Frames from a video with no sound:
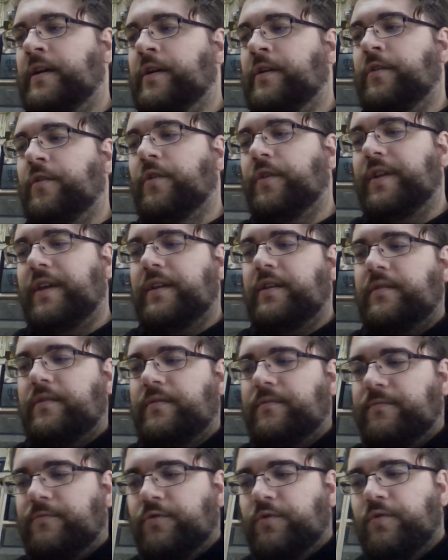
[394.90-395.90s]
Not
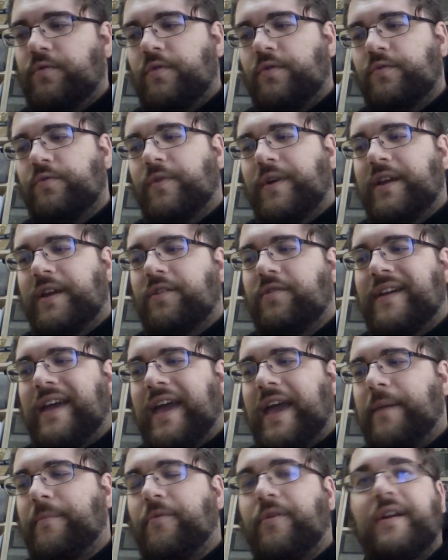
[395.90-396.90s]
during the
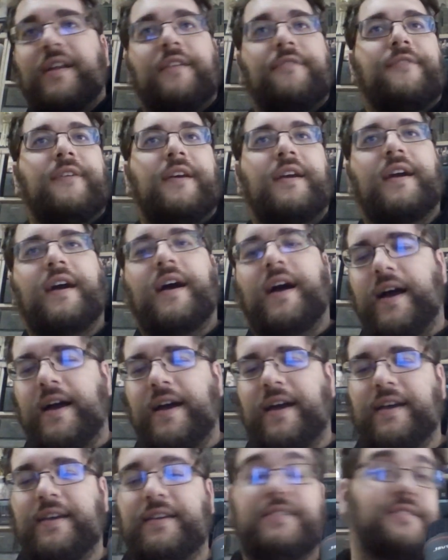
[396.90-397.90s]
game or anything.
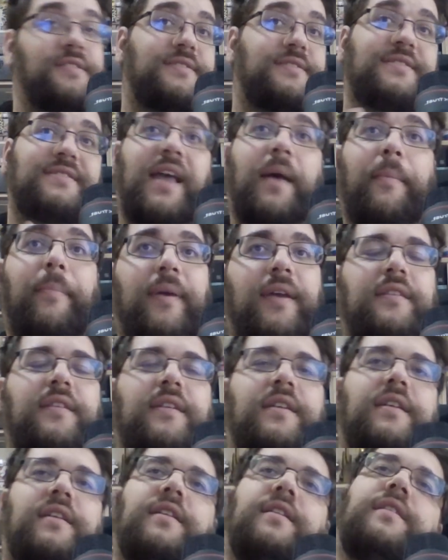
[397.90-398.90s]
I just snap it
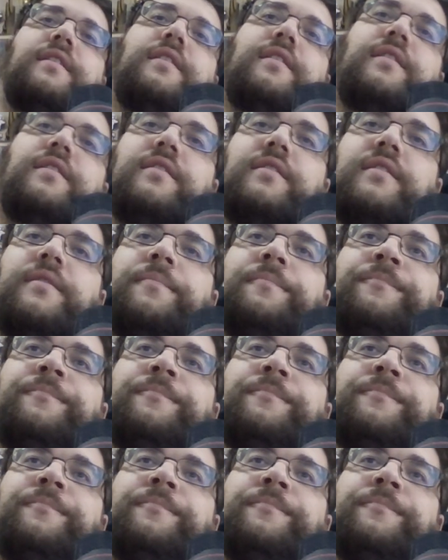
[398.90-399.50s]
in